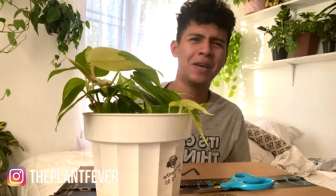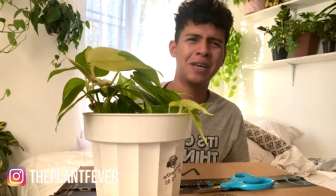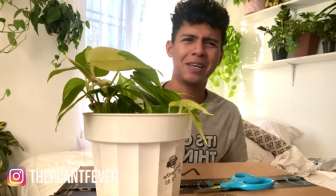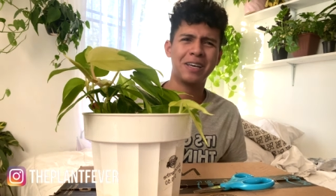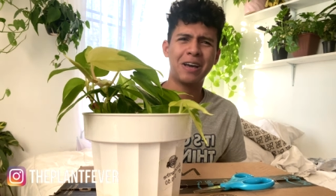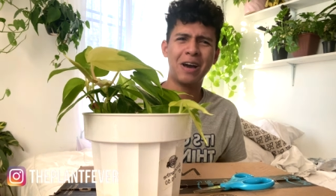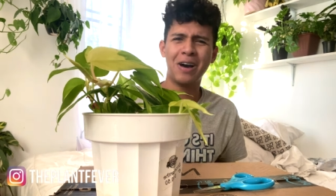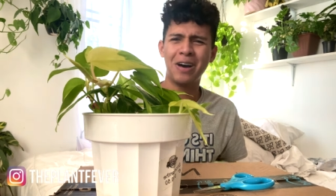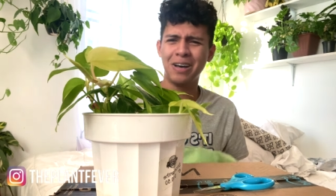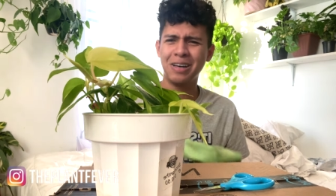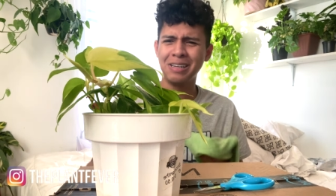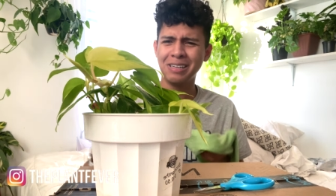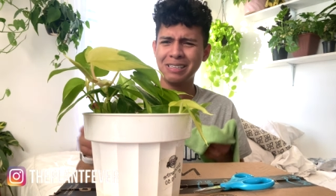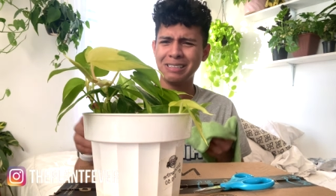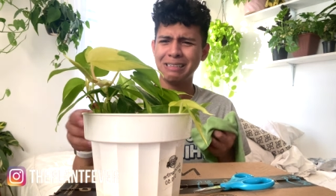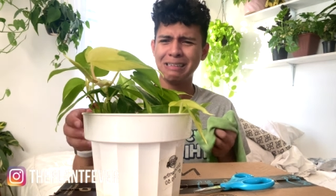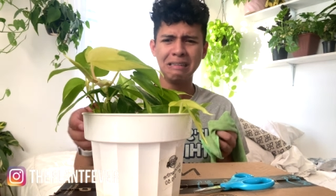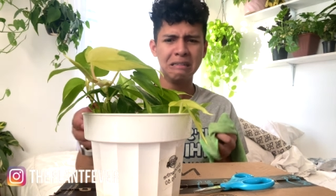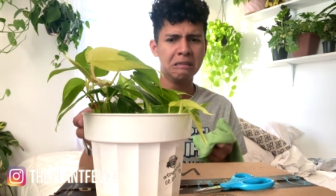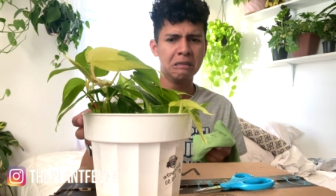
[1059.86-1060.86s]
my god
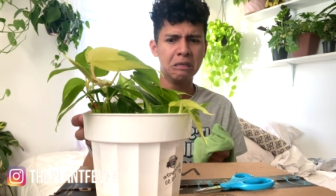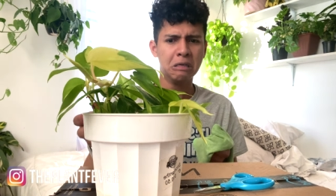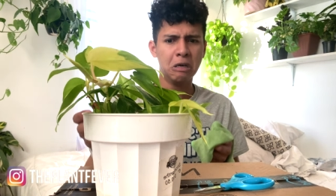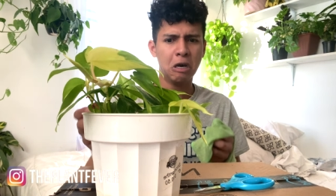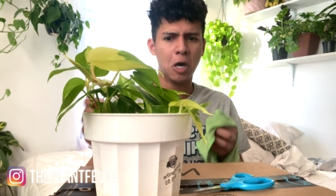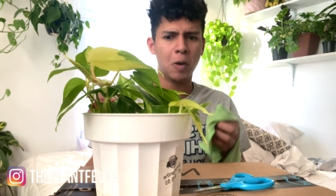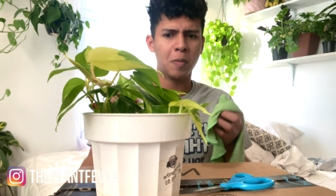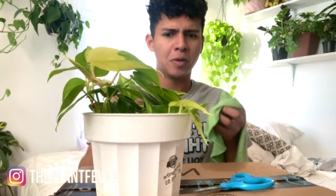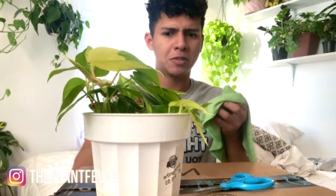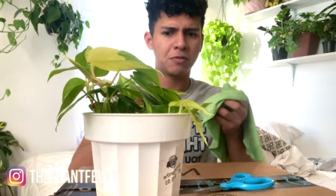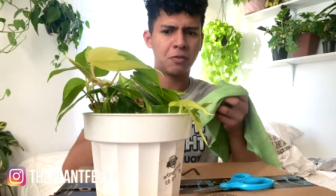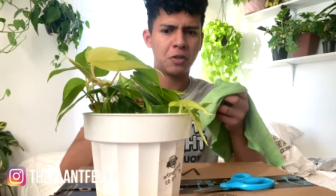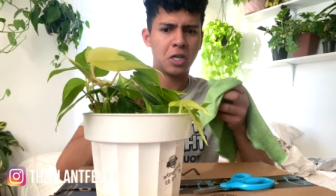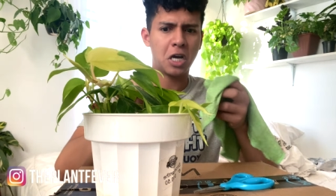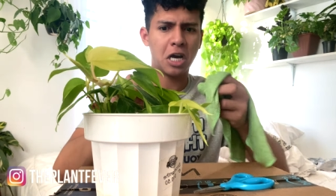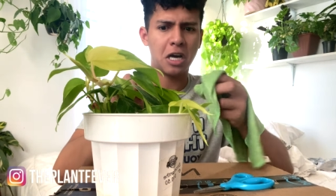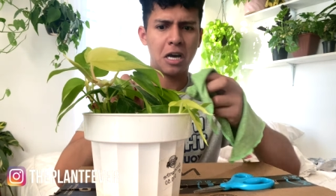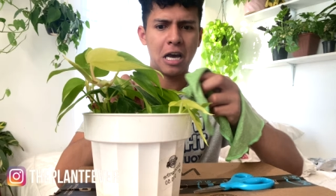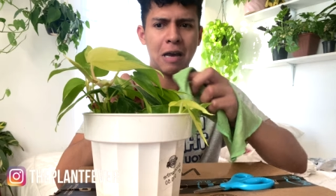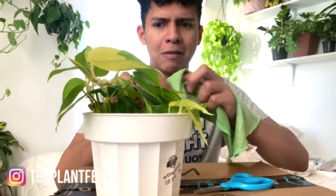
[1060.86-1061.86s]
I almost
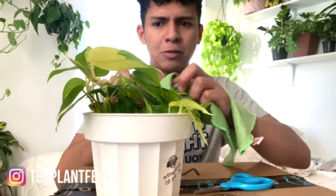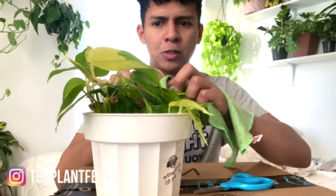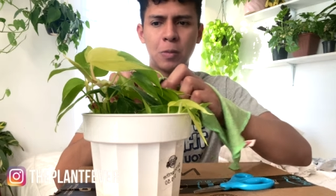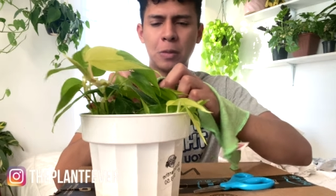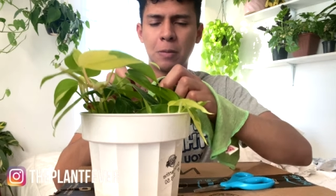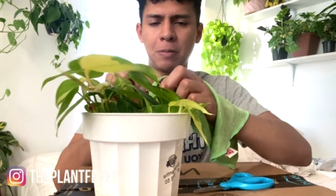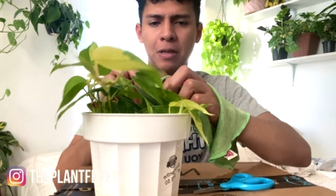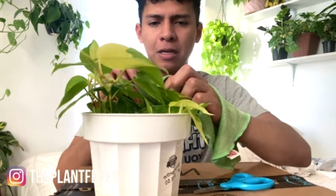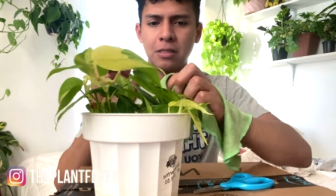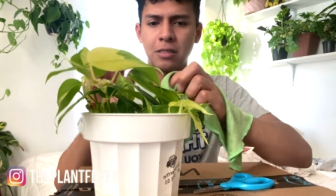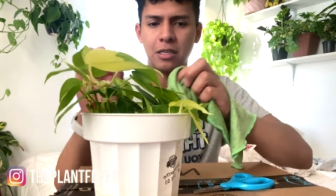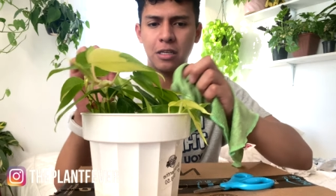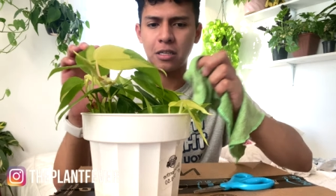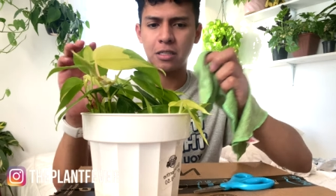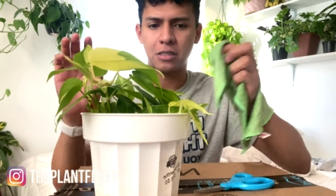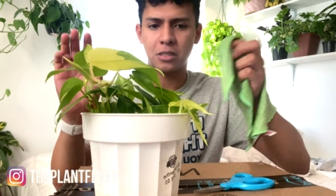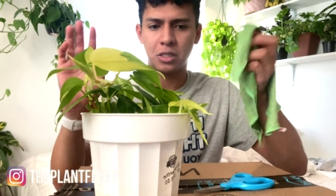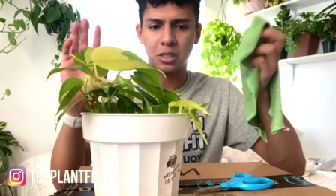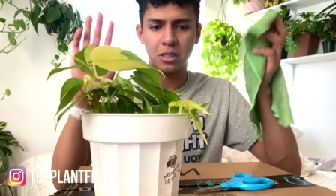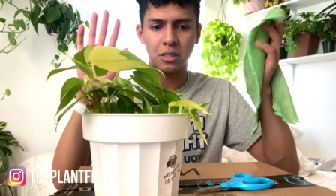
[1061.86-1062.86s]
forgot I have so many plants like
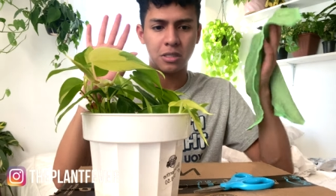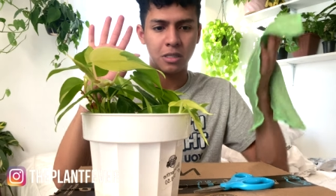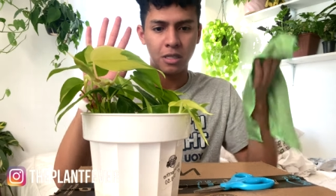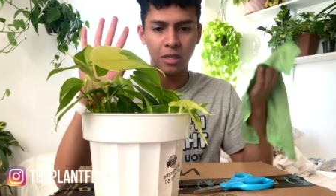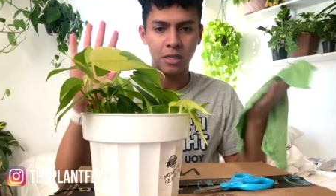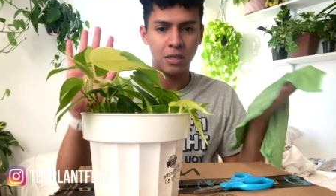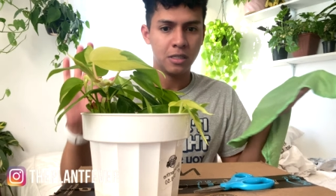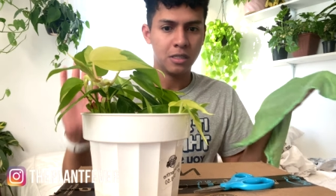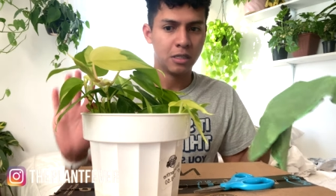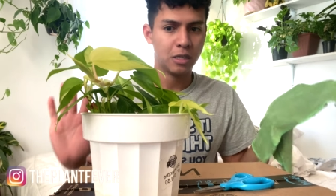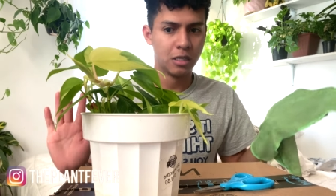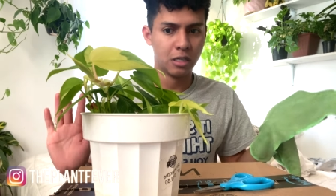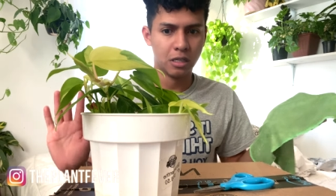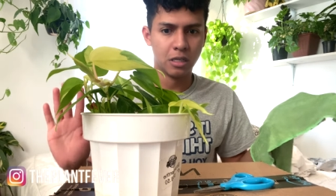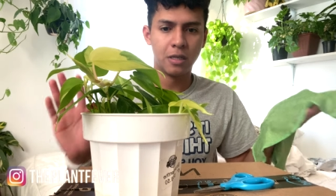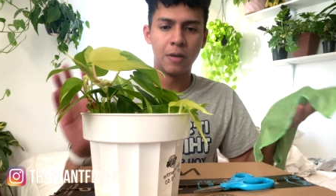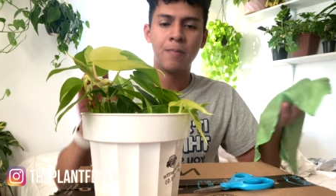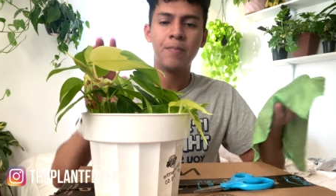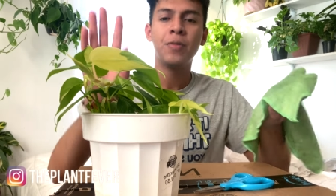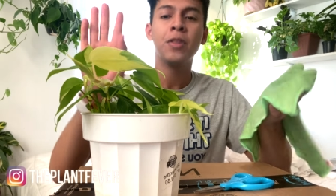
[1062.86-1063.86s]
it's just
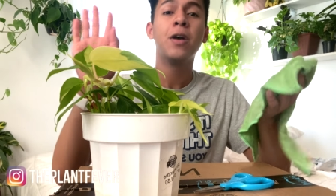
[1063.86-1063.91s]
ugh.